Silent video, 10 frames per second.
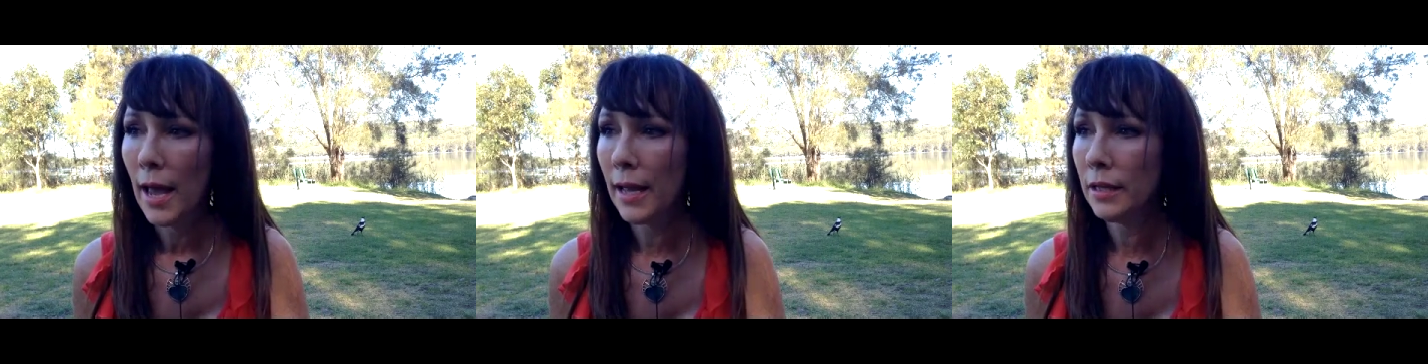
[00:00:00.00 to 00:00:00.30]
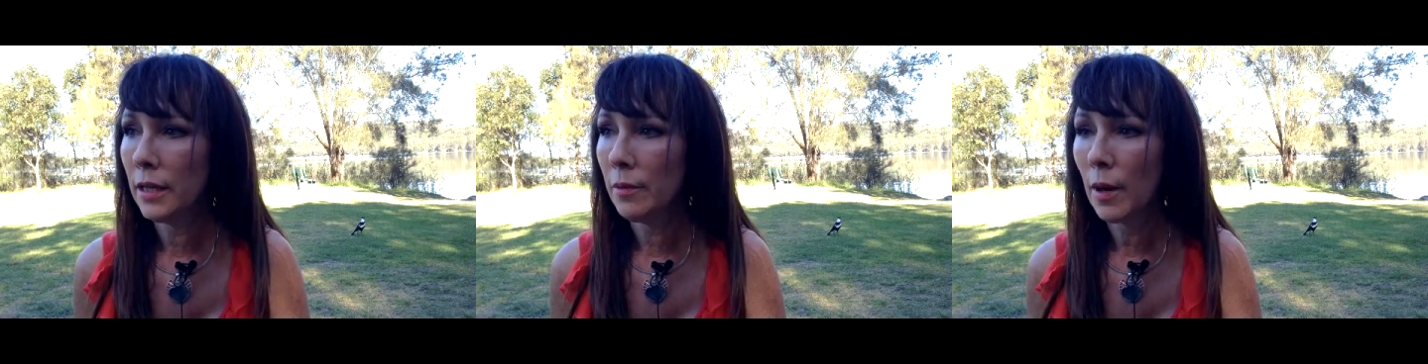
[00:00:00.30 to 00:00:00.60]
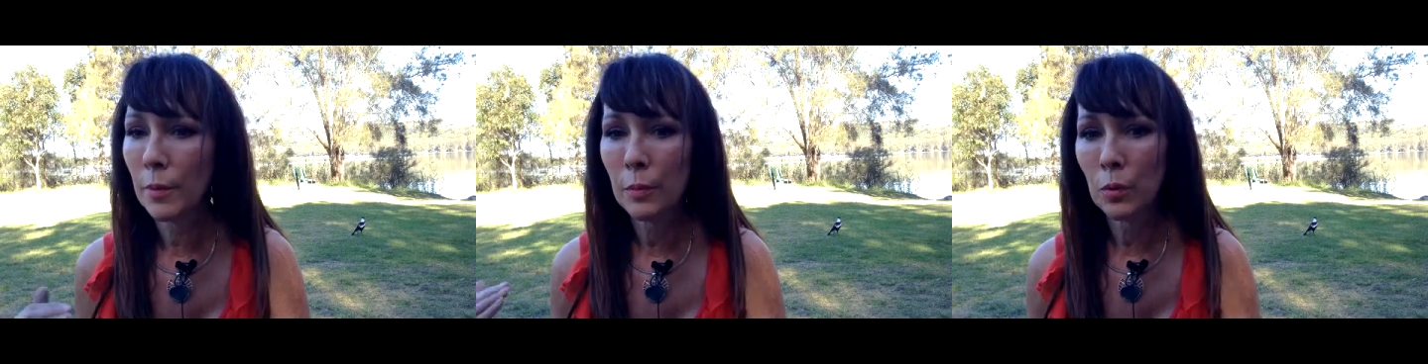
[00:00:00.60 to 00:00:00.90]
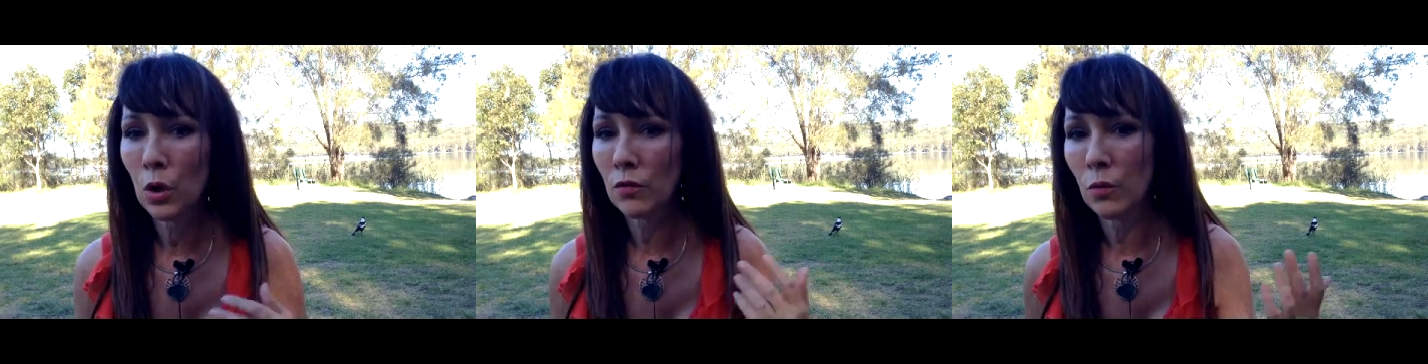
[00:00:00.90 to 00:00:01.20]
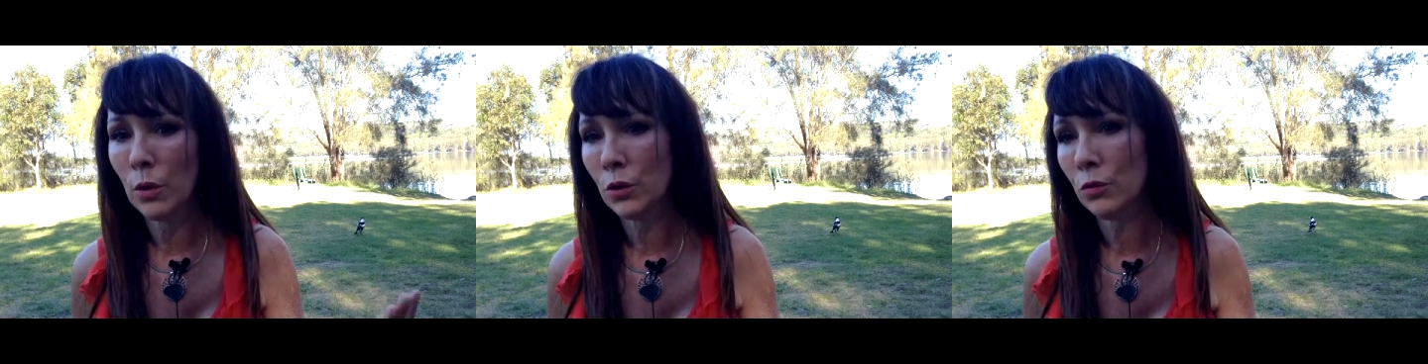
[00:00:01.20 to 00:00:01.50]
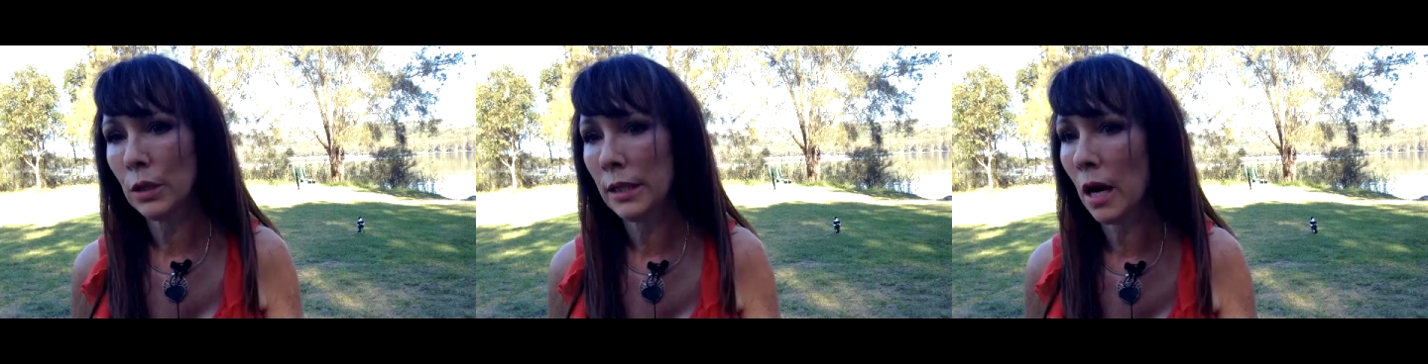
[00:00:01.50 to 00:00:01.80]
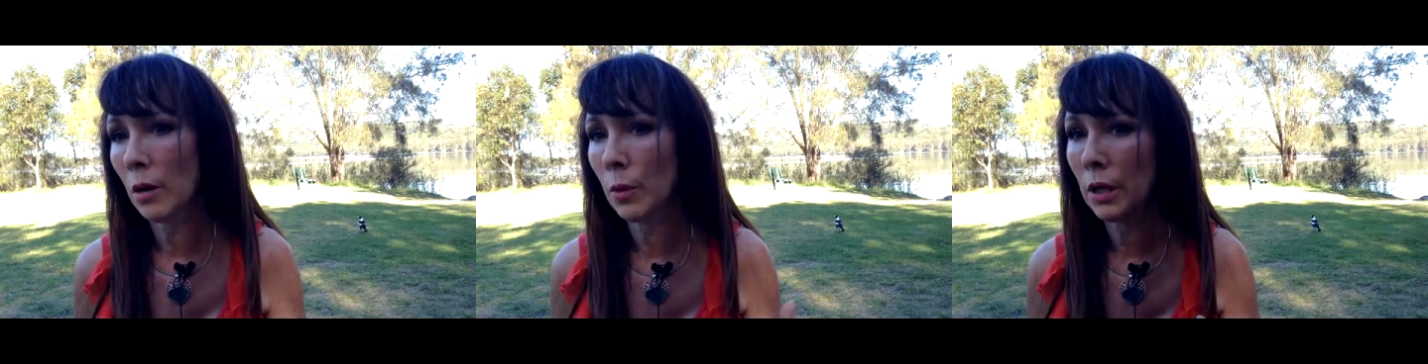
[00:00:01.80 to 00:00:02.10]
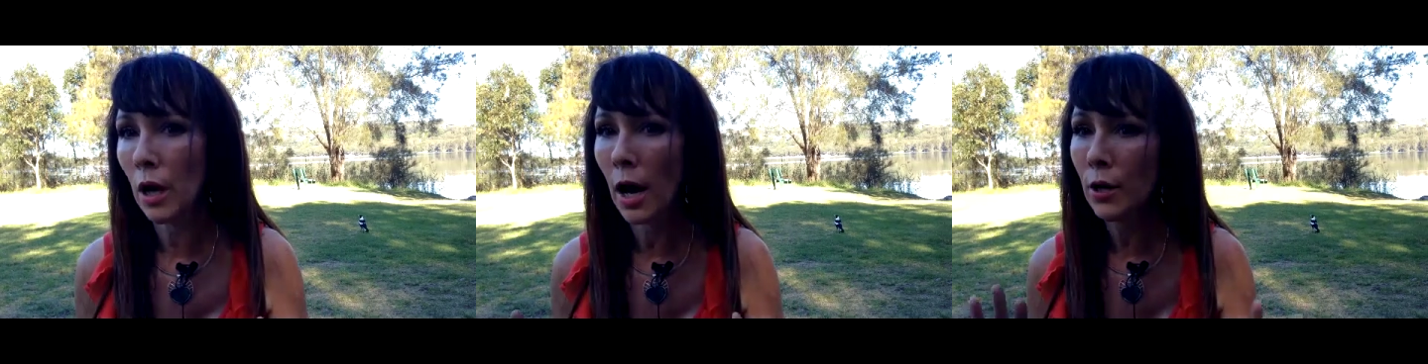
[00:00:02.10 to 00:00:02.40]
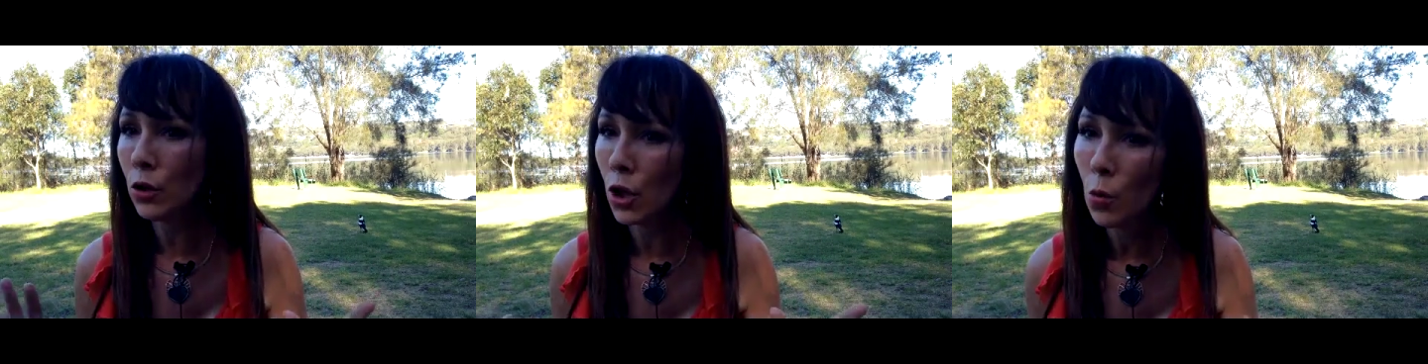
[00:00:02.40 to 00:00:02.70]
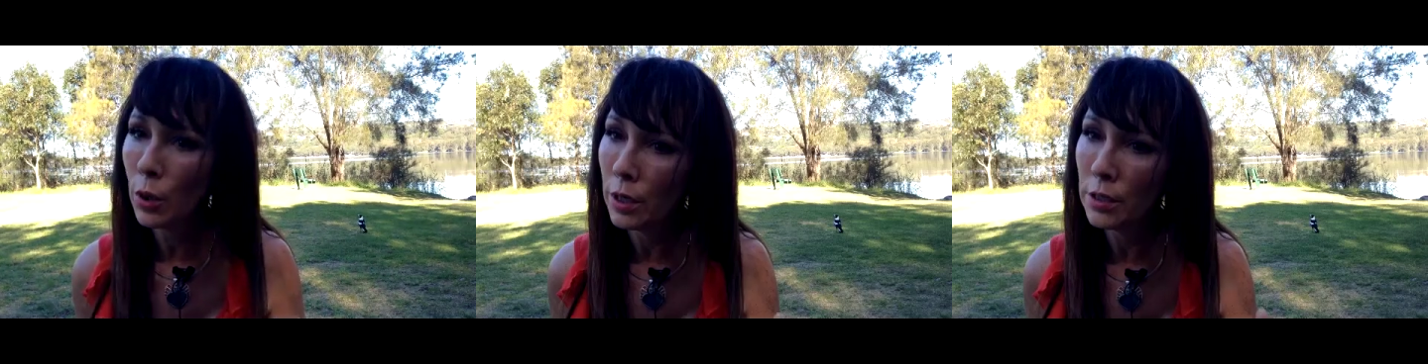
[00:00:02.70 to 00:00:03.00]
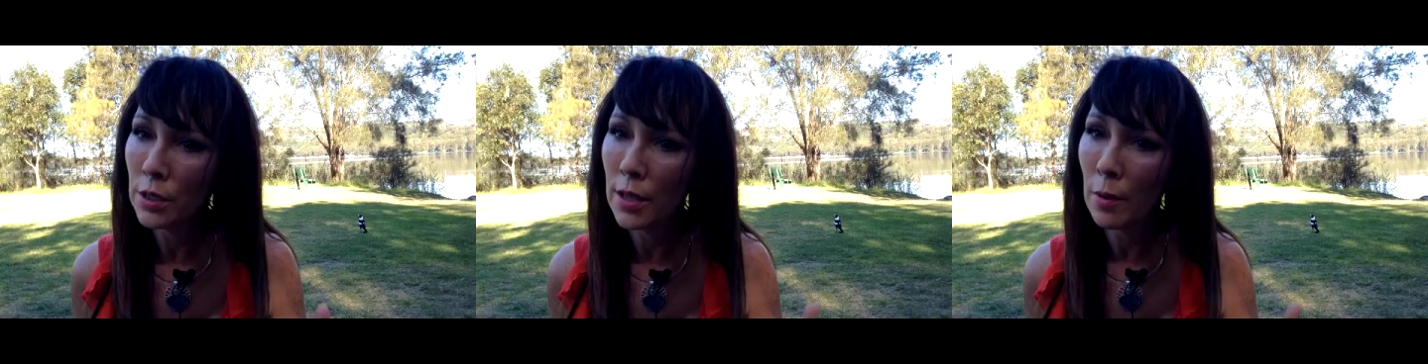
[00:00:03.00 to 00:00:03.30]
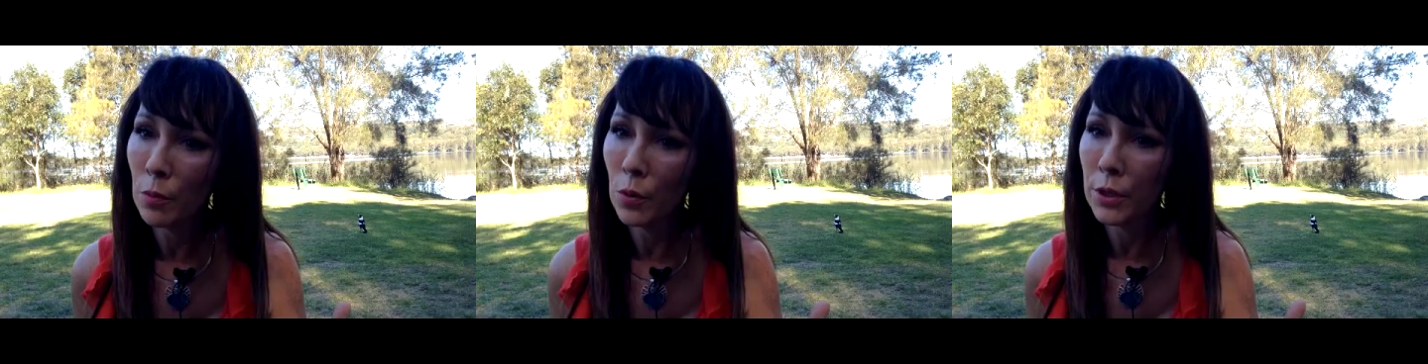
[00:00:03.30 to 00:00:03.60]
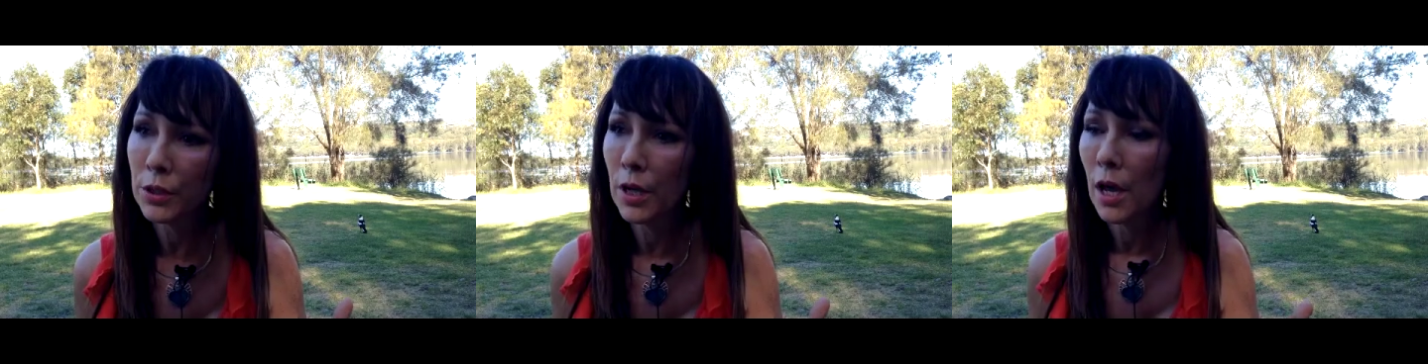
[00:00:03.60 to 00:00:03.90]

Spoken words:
And it might be a block from when you're really young, but I don't know what it is at that point.